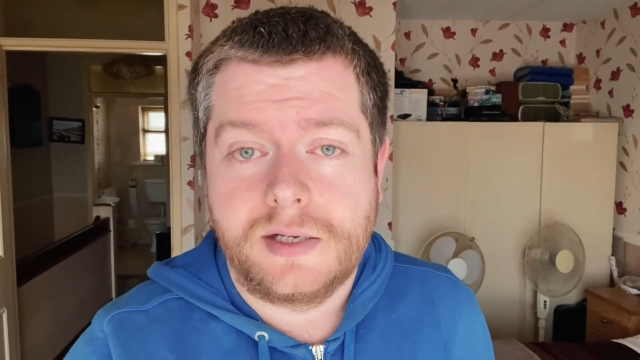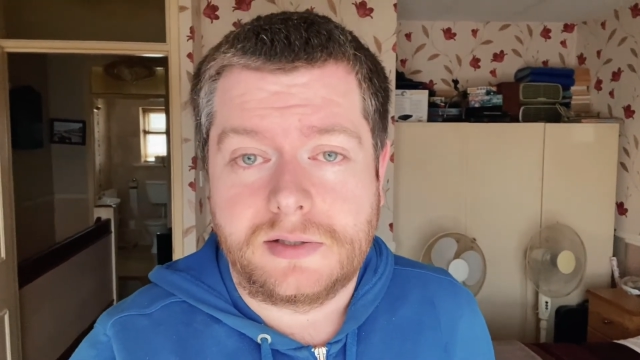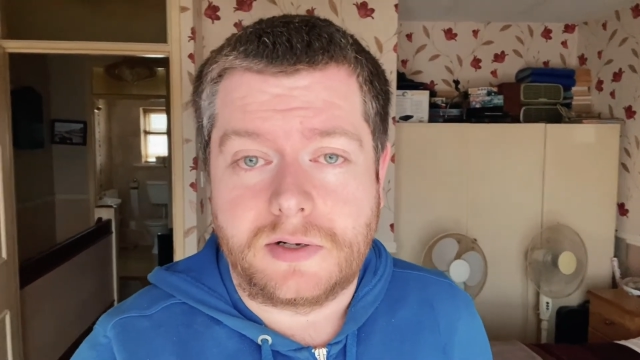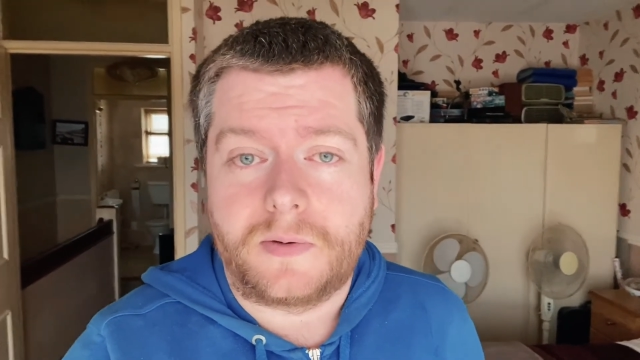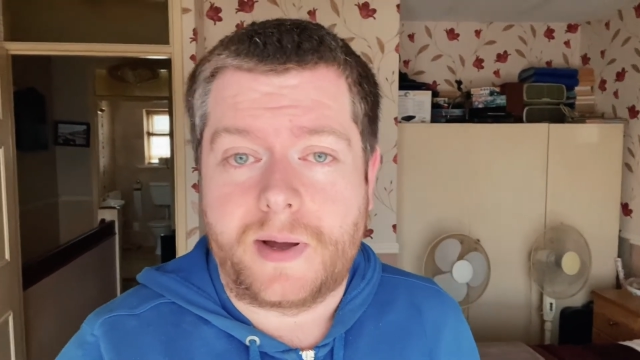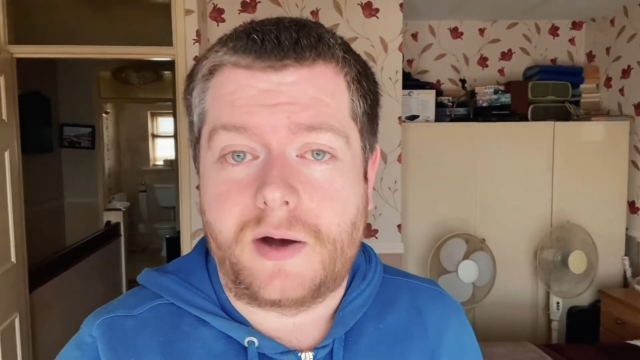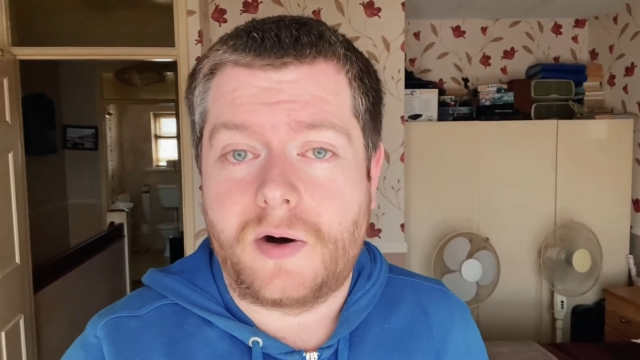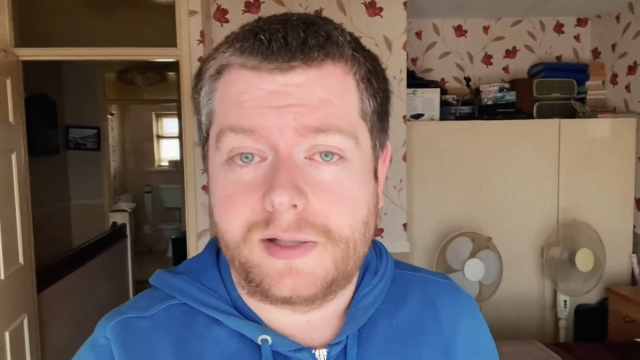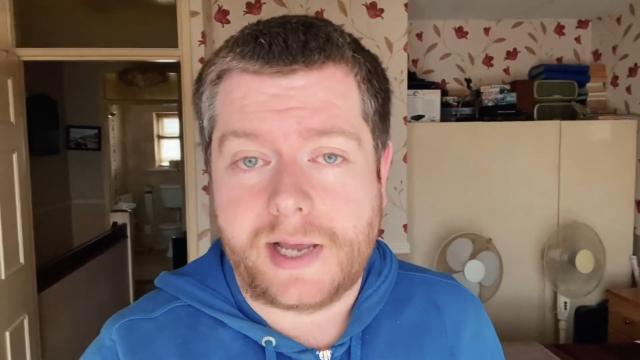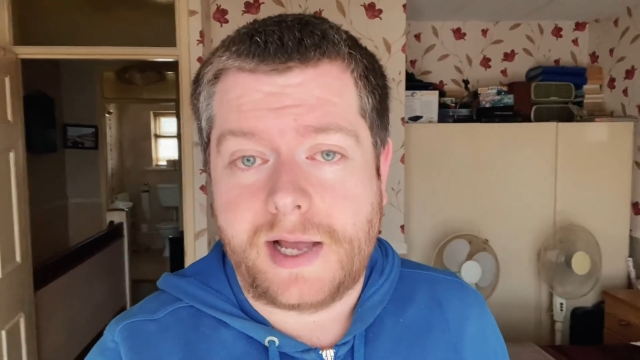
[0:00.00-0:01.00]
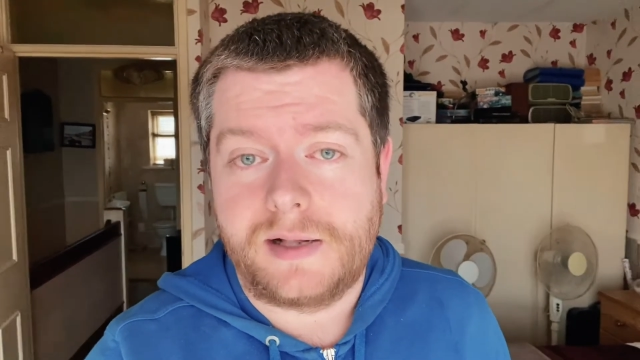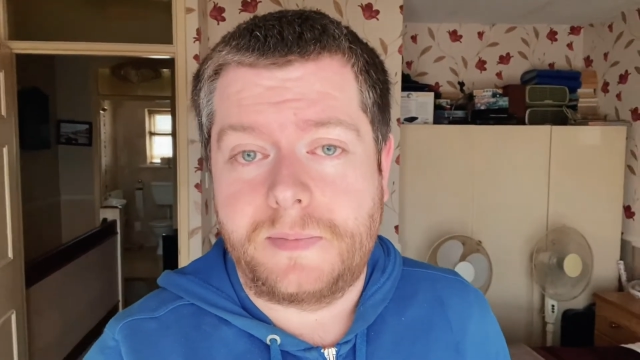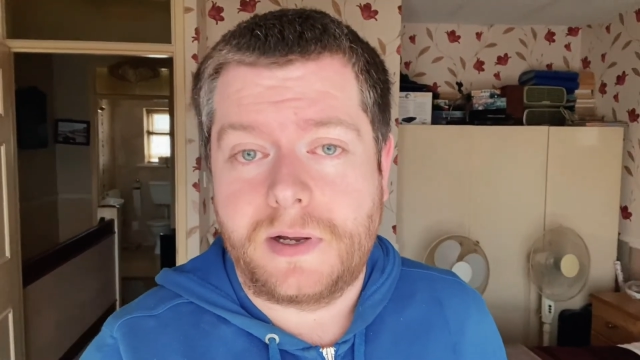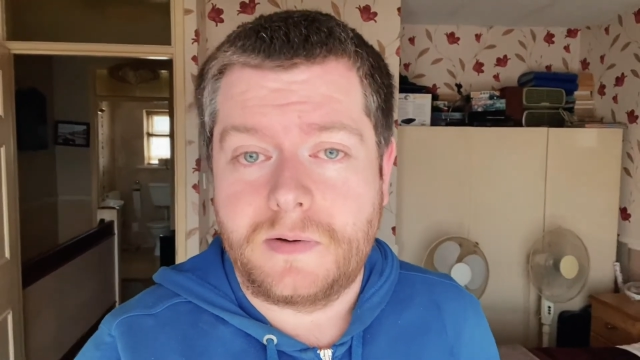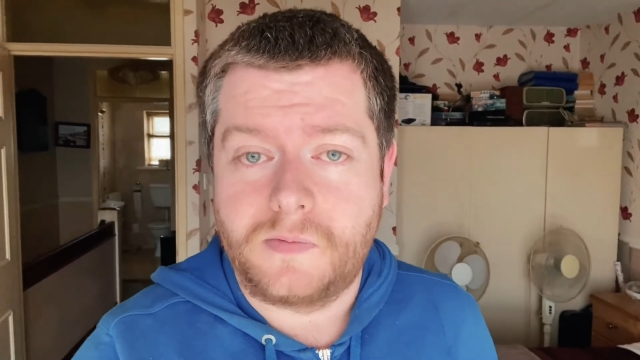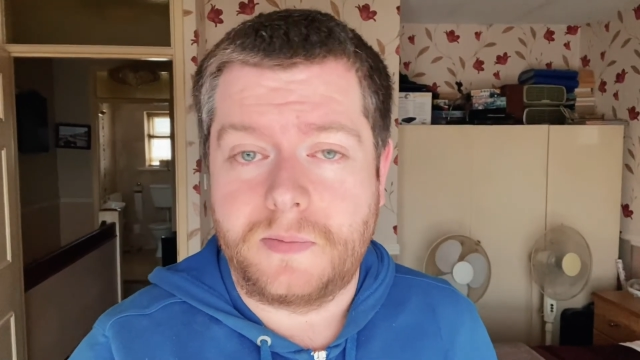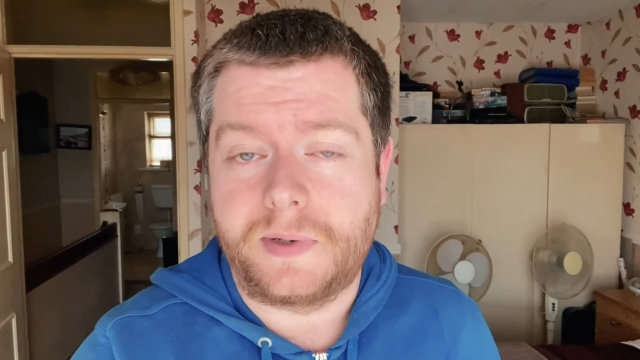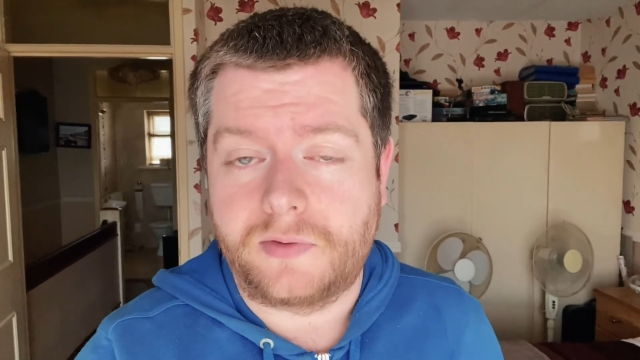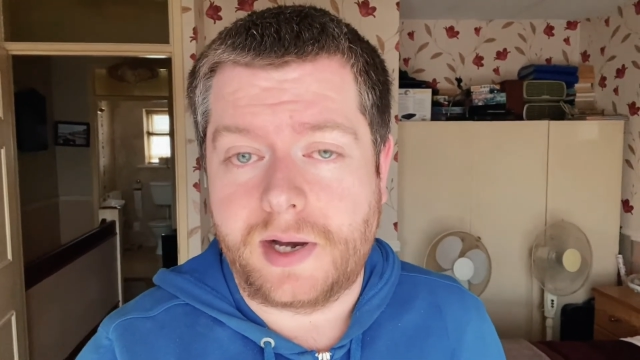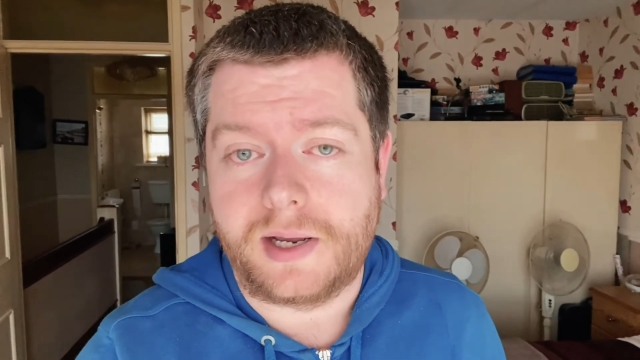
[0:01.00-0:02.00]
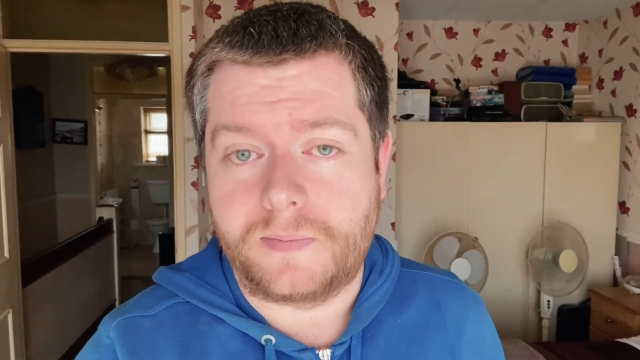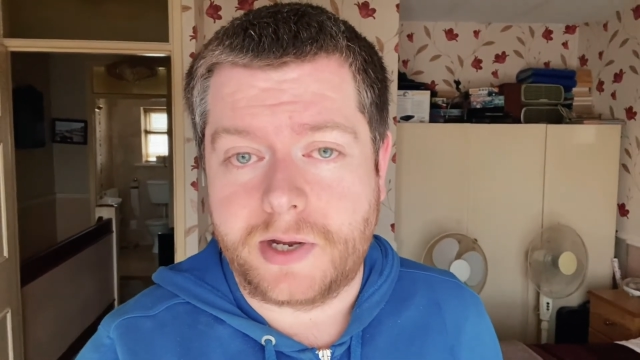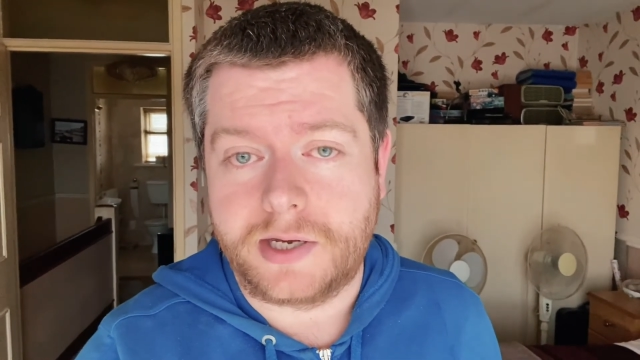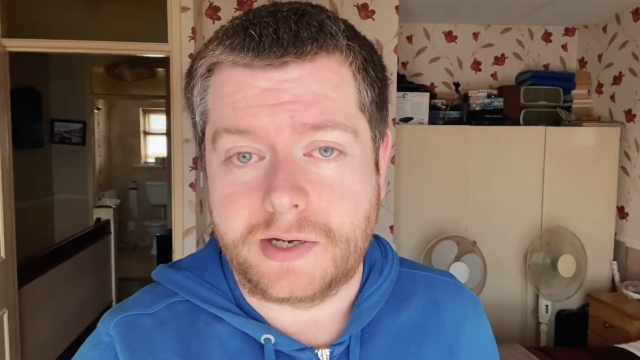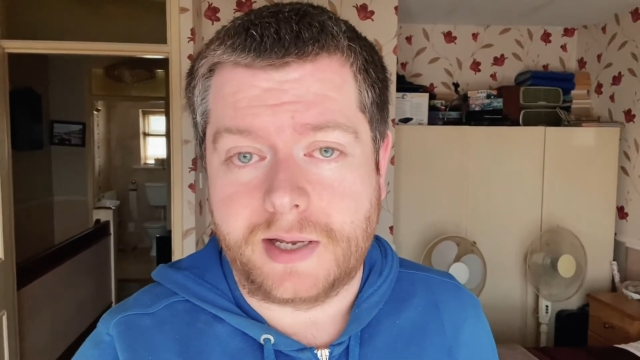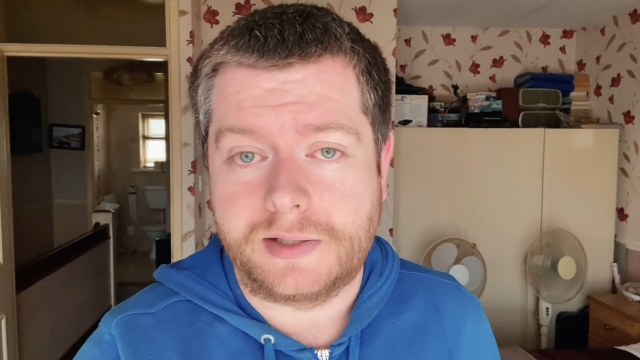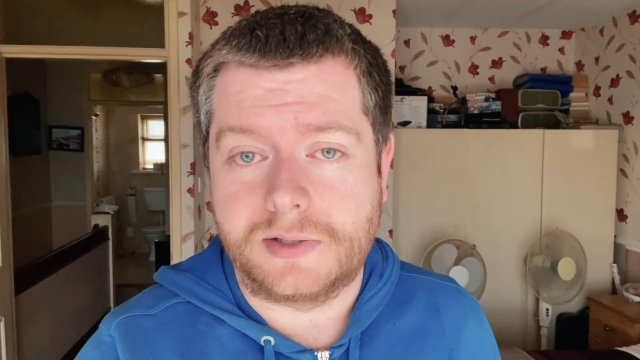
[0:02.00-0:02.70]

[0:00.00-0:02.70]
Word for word: So uh, all the help would be greatly appreciated.